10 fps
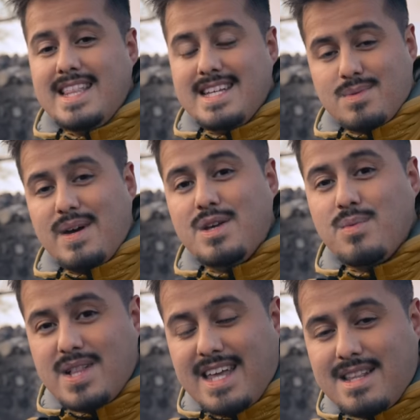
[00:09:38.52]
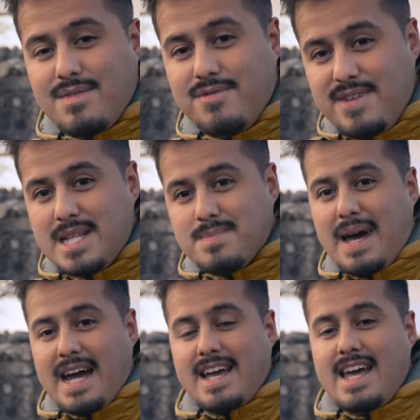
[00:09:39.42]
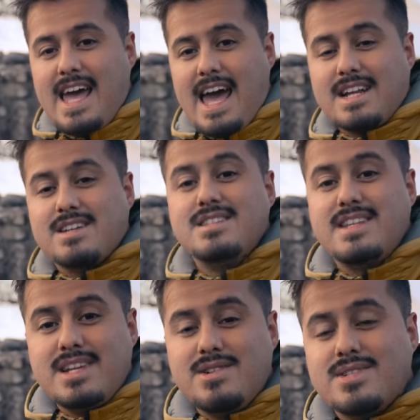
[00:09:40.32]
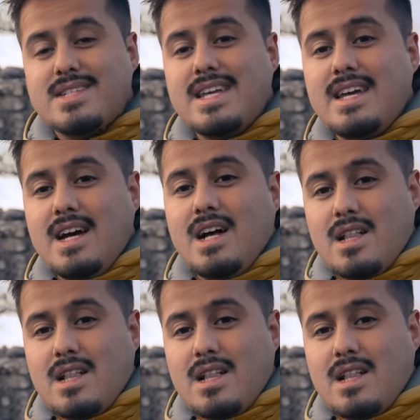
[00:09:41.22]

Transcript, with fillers: This way you will get feedback and continuously